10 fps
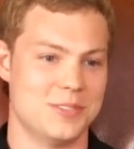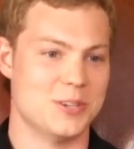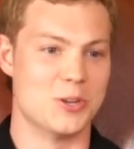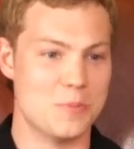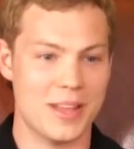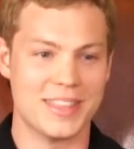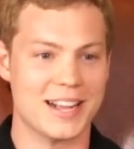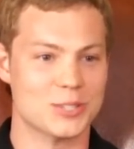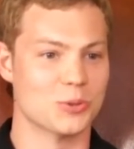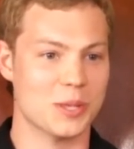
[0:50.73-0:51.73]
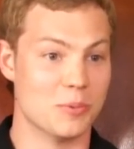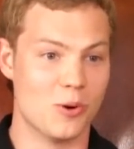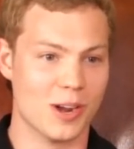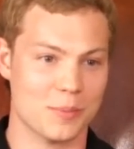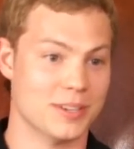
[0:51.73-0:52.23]
you know, you may think it's really
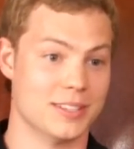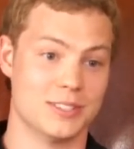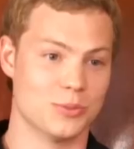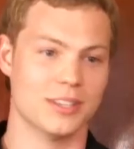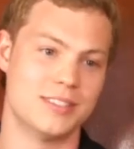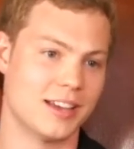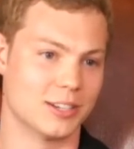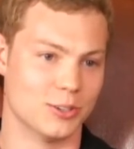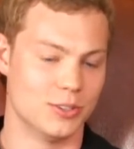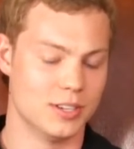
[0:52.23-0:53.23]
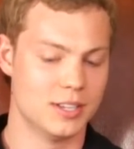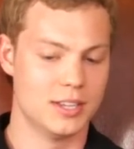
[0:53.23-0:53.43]
boring, but it's really technical.